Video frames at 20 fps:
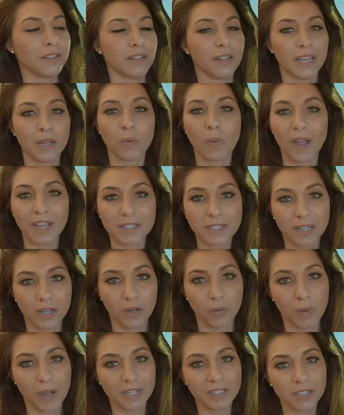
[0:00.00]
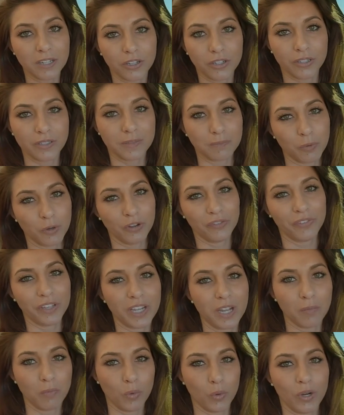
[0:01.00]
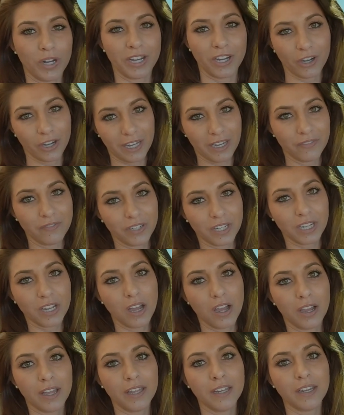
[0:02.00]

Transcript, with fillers: whitetail. Whitetail is more of like a morning or evening hunt,